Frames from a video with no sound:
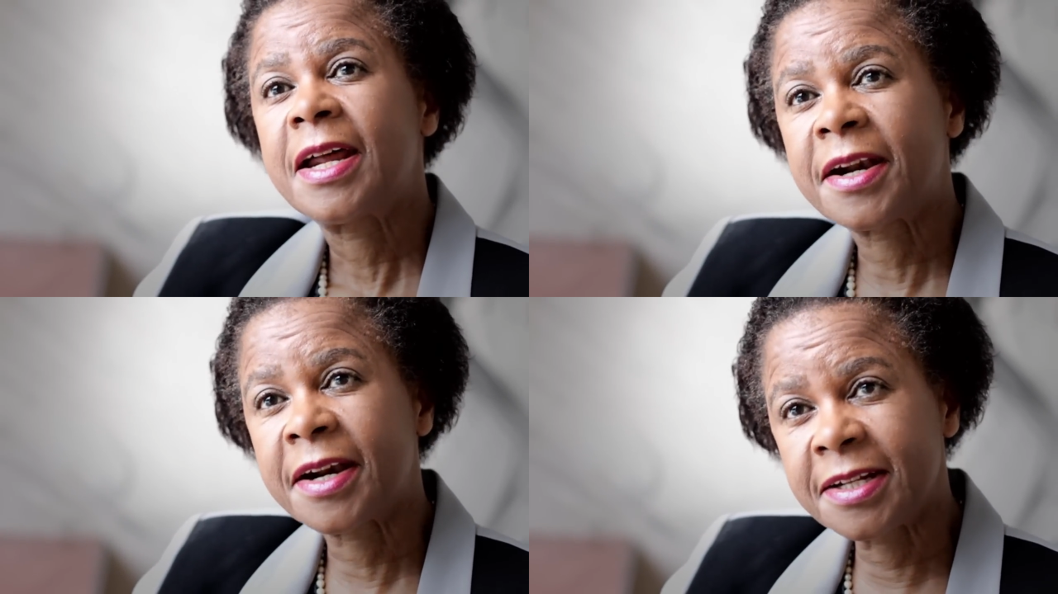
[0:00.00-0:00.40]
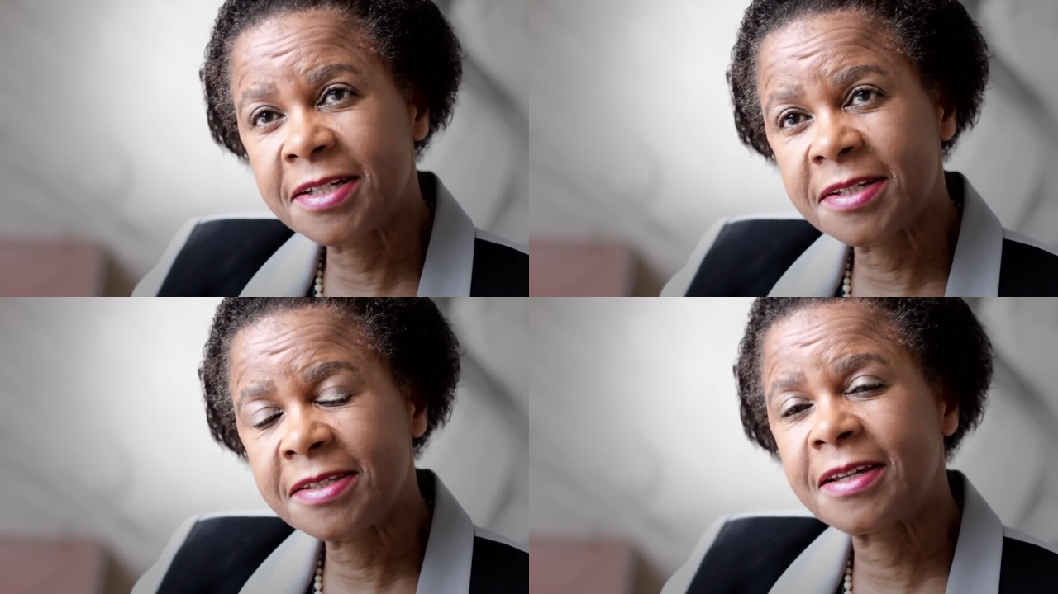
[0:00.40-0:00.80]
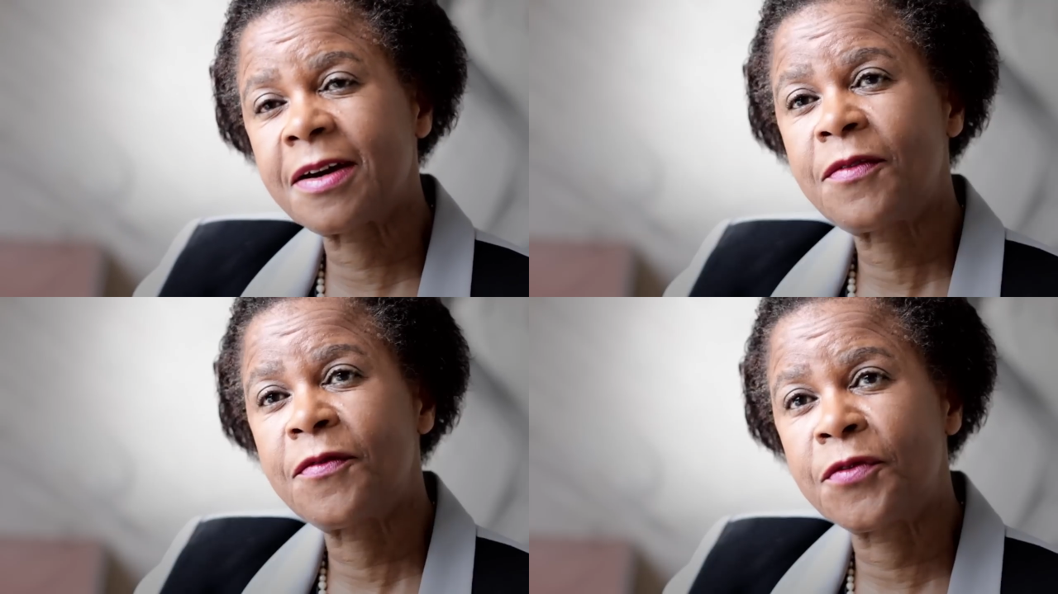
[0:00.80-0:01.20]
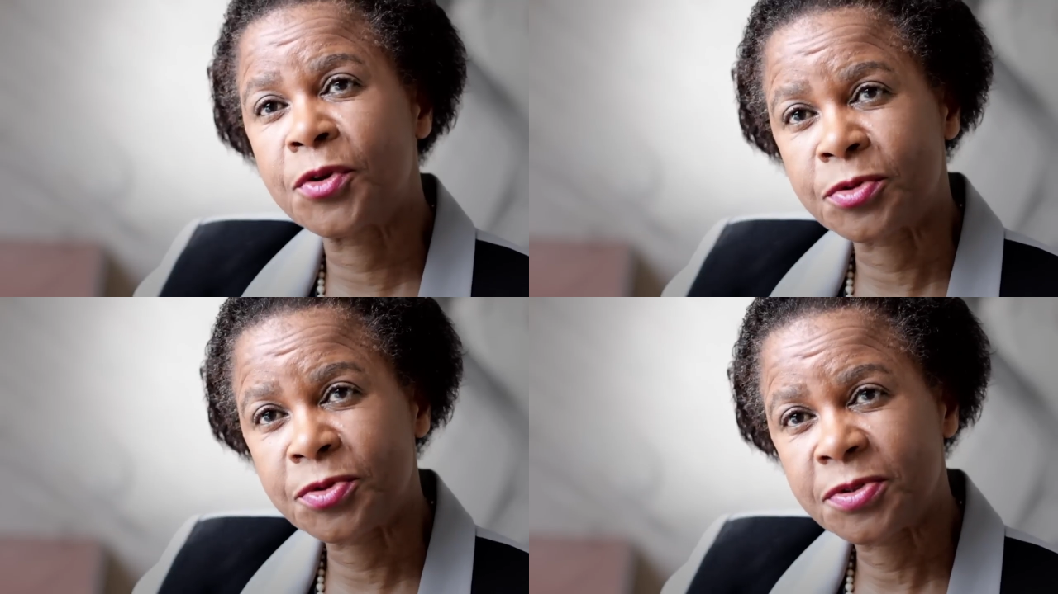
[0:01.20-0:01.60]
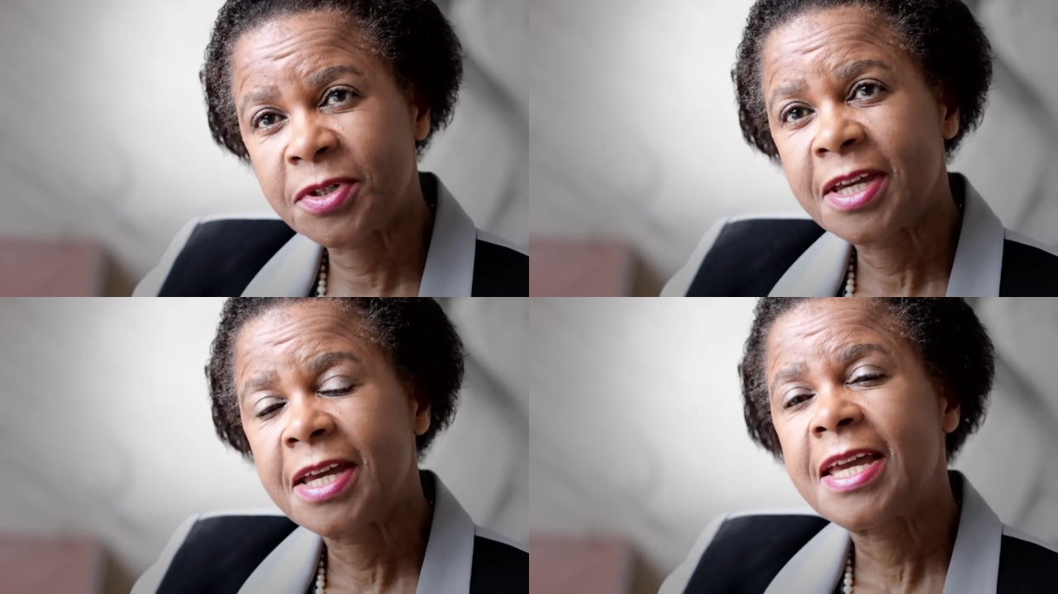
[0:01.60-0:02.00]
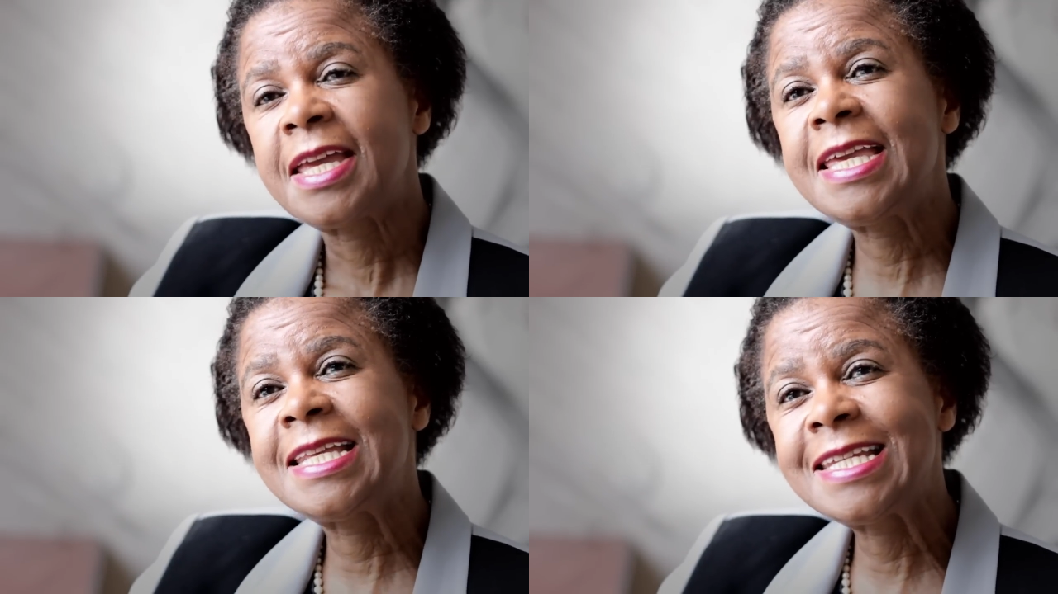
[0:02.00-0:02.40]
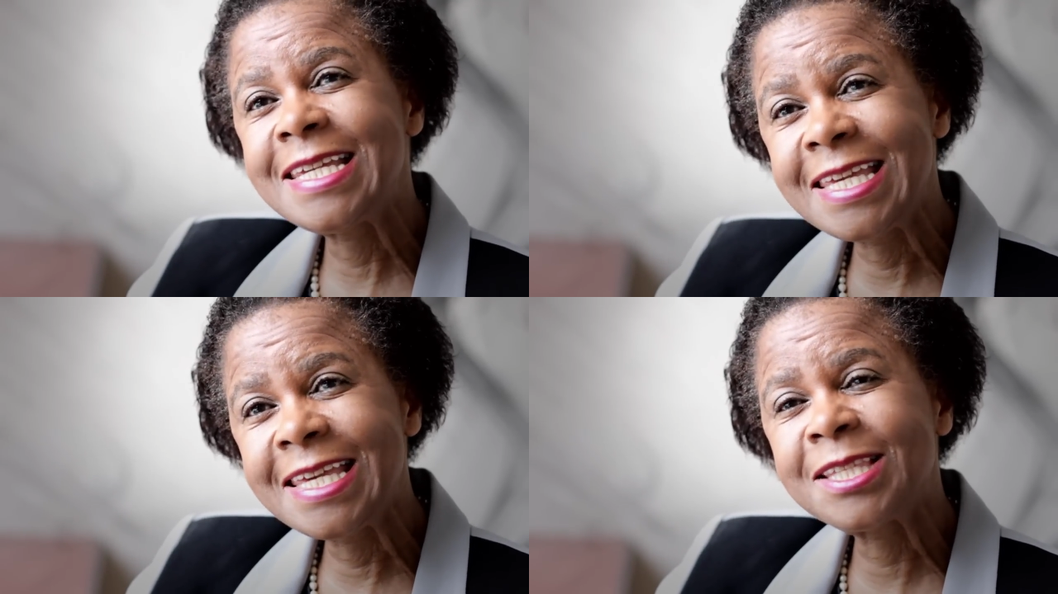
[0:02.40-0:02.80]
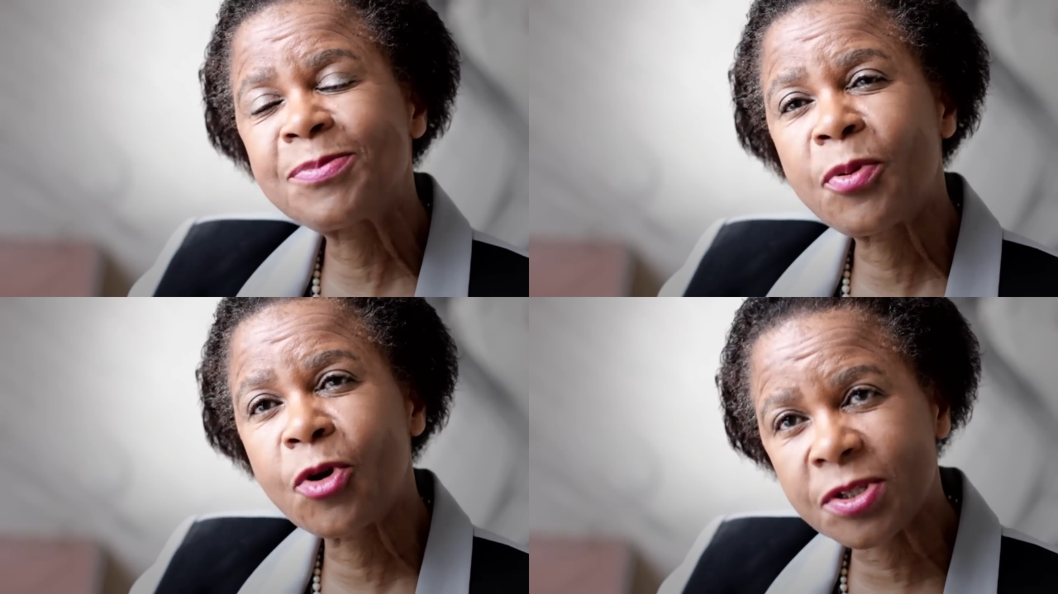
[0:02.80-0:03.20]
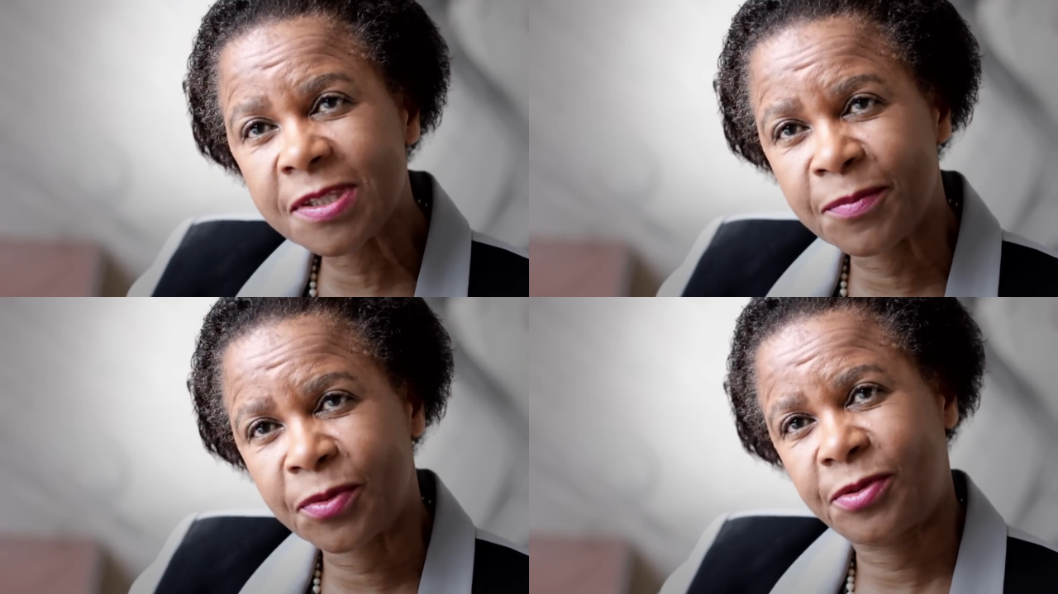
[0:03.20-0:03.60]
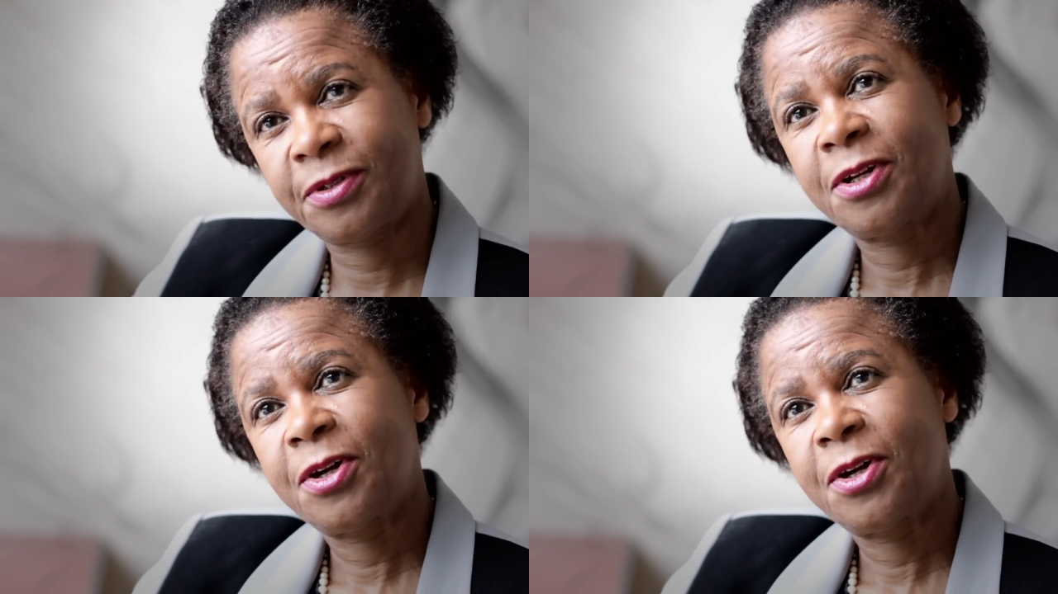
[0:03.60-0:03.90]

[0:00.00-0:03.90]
Register, vote. It is possible